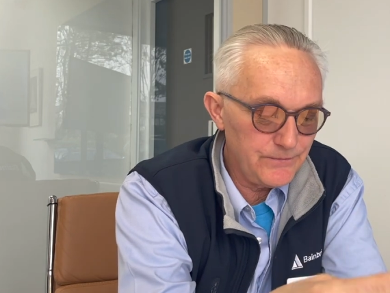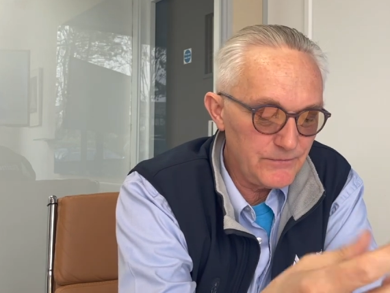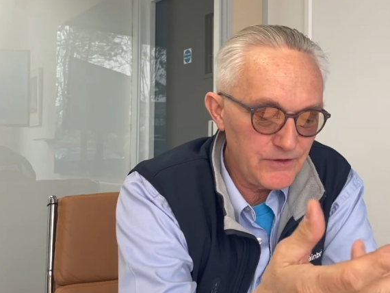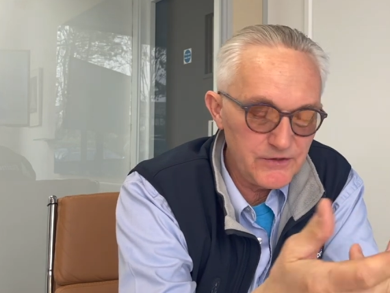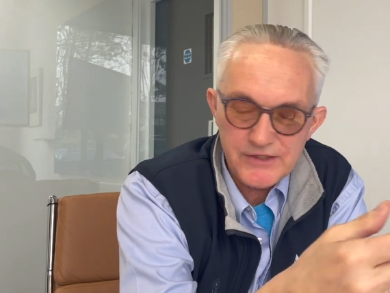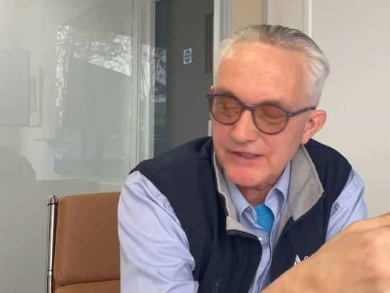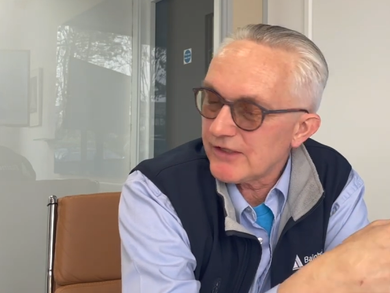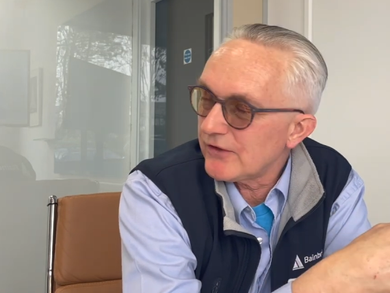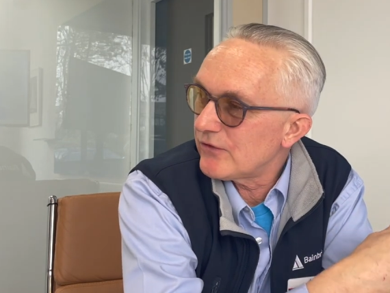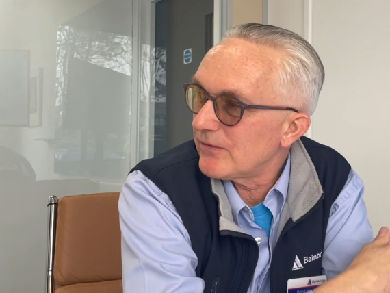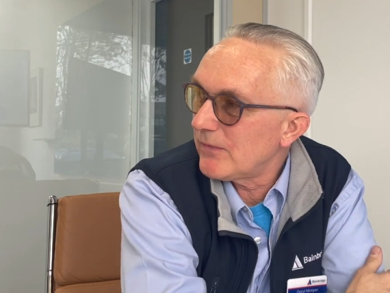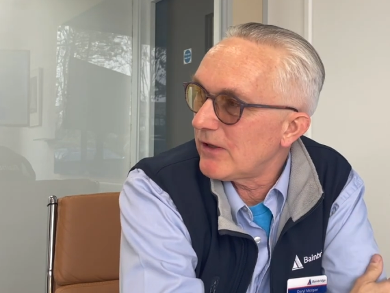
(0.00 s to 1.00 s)
the
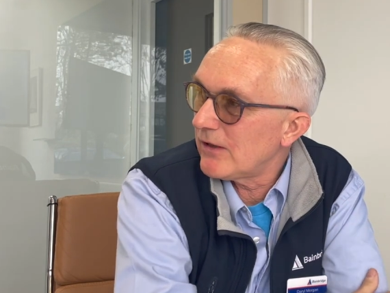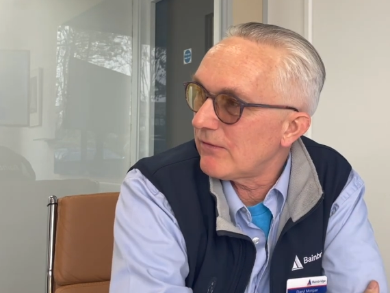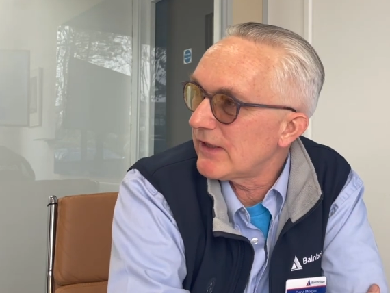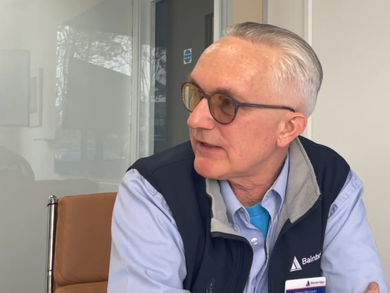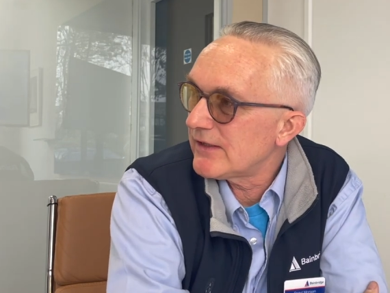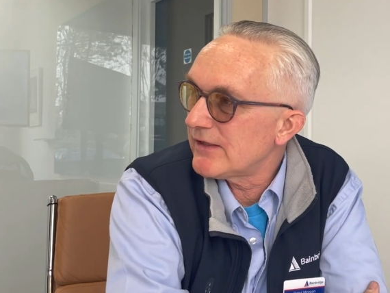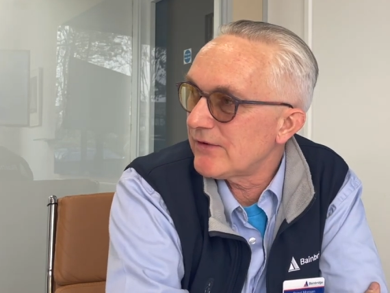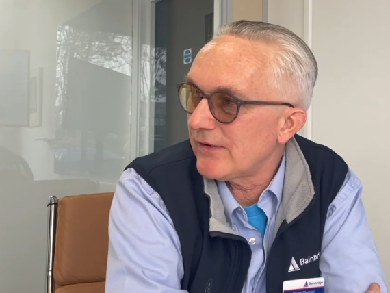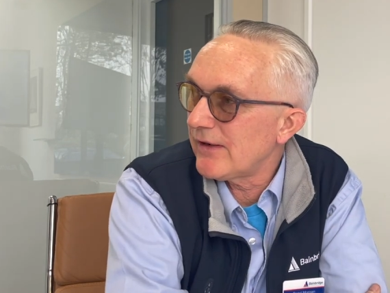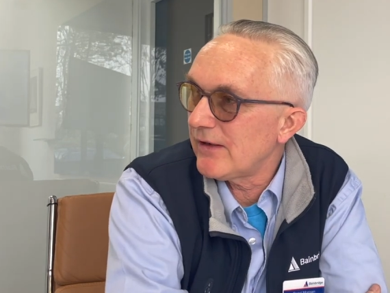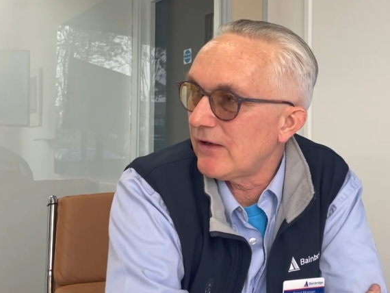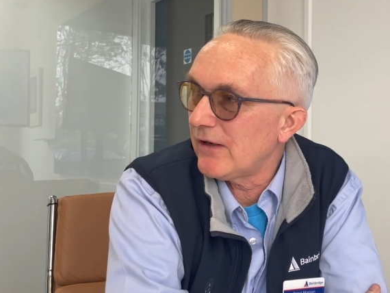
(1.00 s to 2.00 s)
600 mile races or
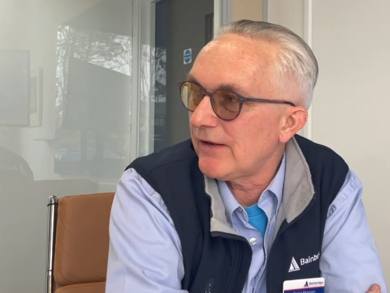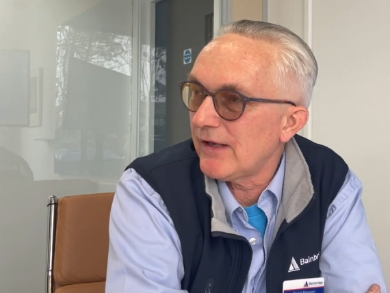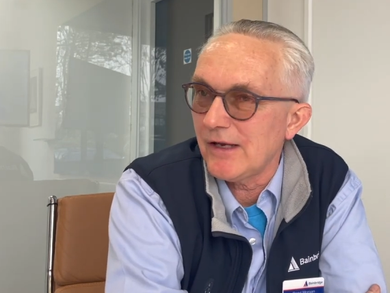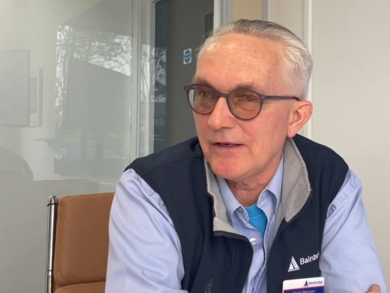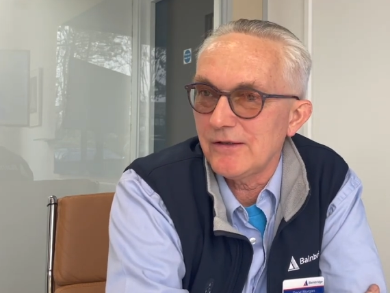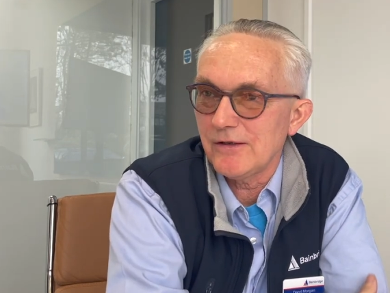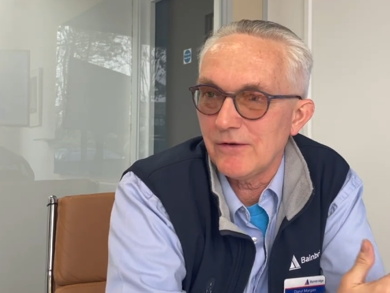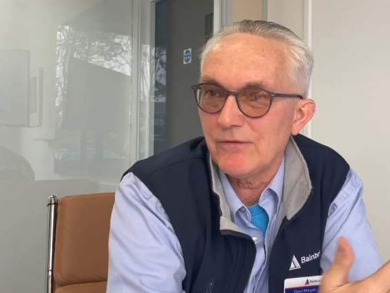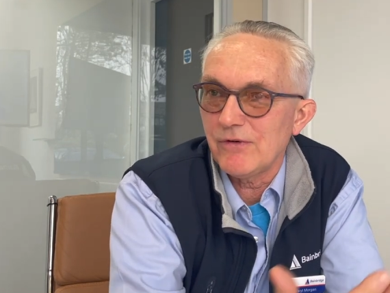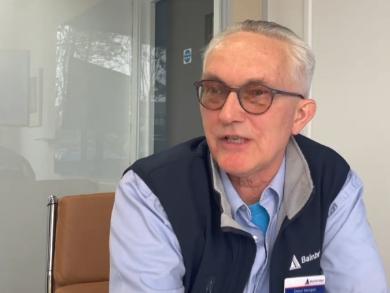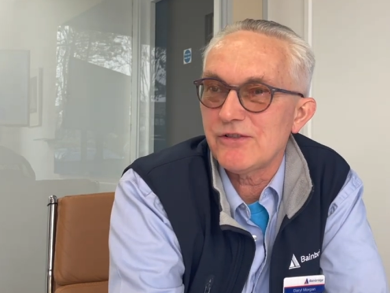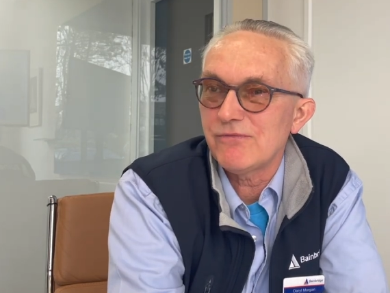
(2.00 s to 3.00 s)
anything like that, the
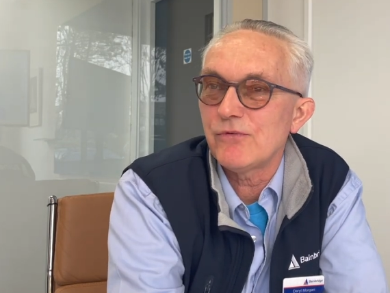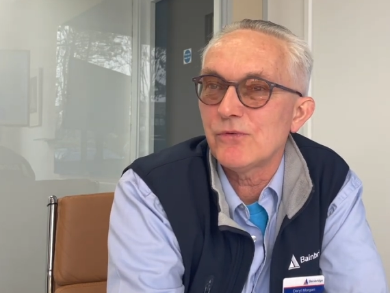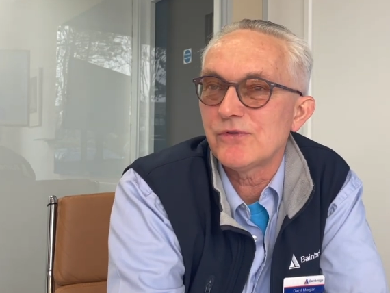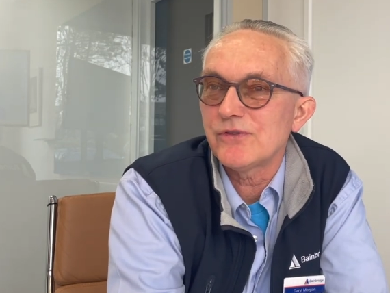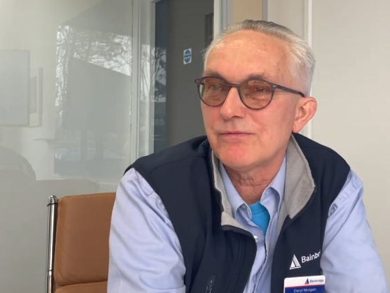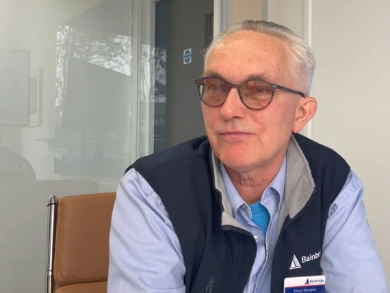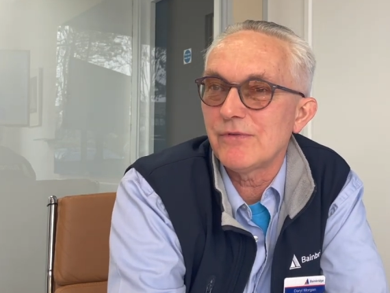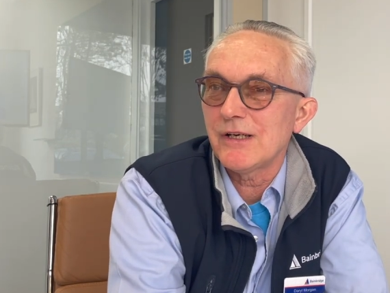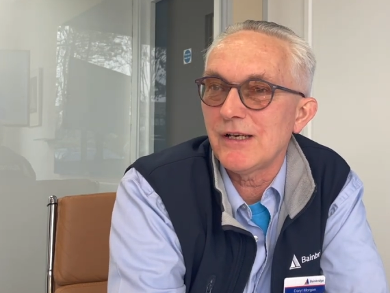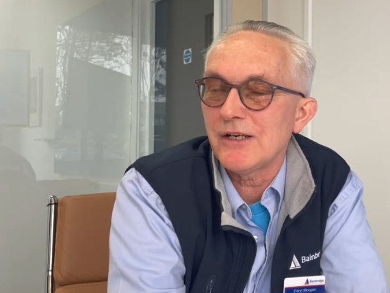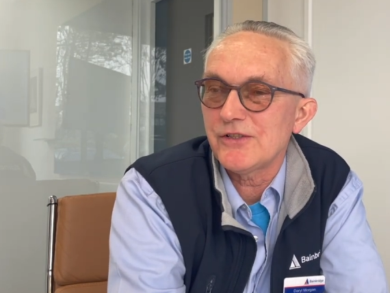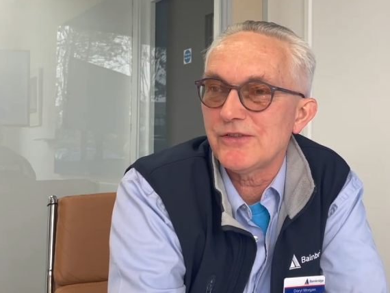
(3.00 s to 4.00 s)
racing rules,
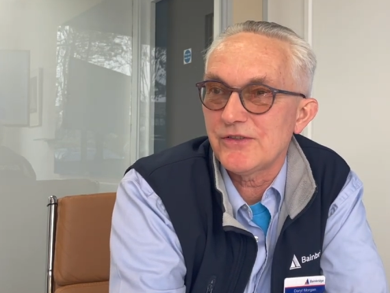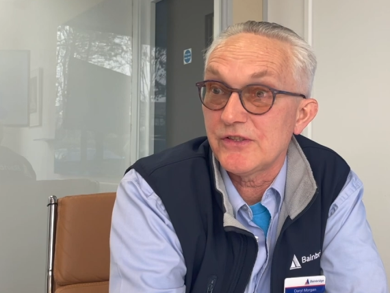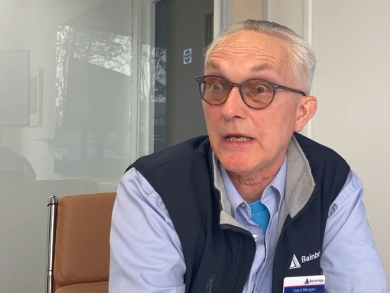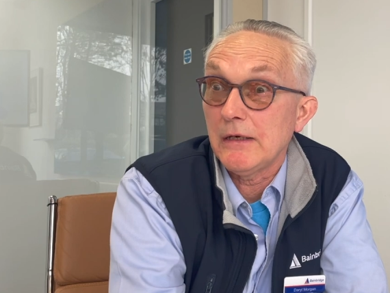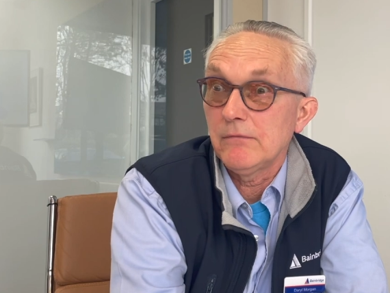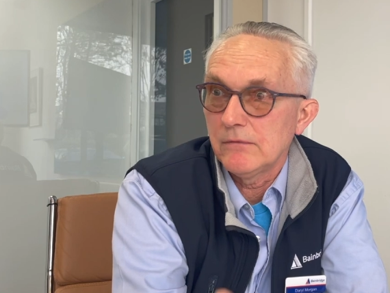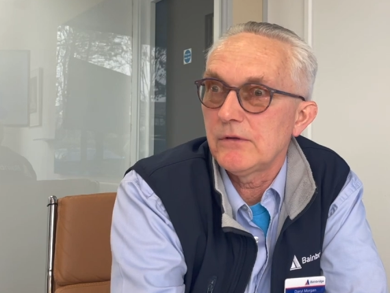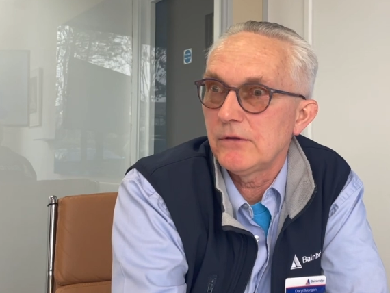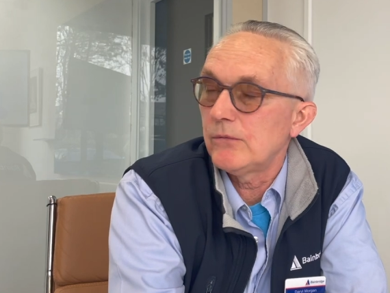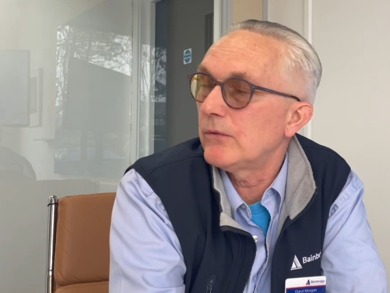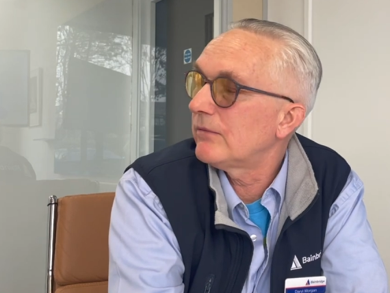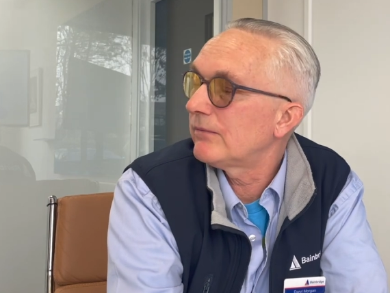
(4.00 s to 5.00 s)
regulations say
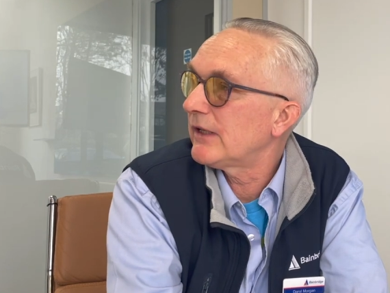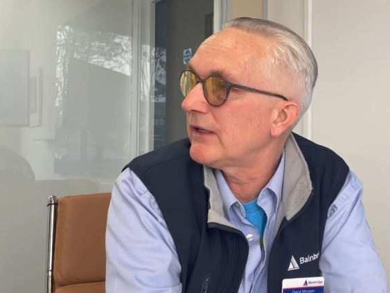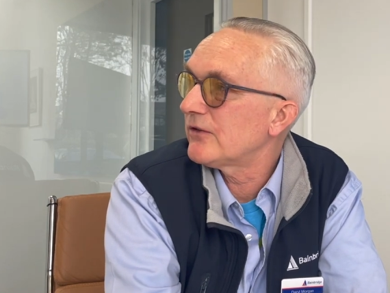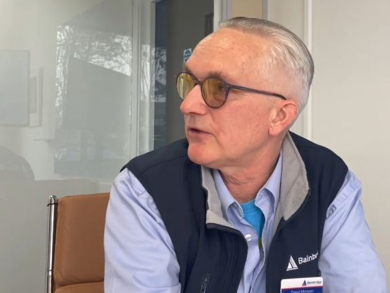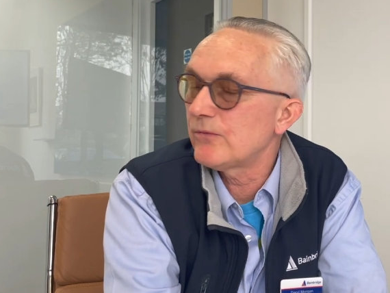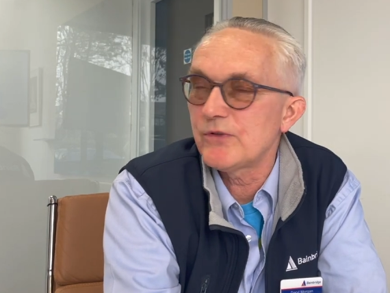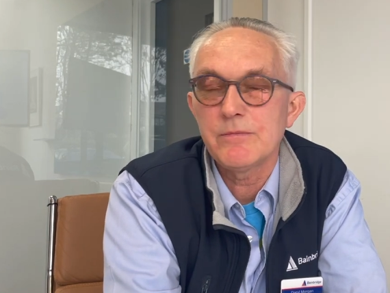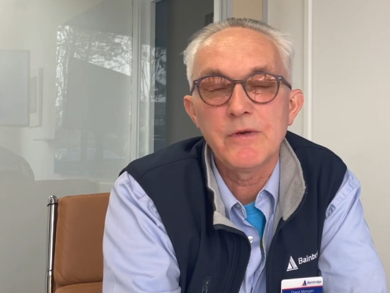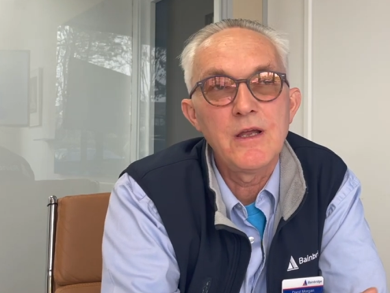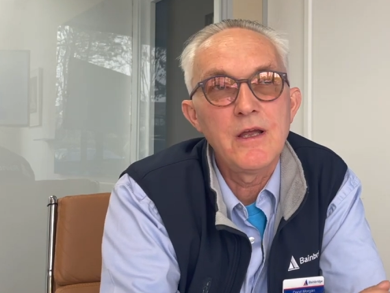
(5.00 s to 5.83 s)
you will take a storm jib.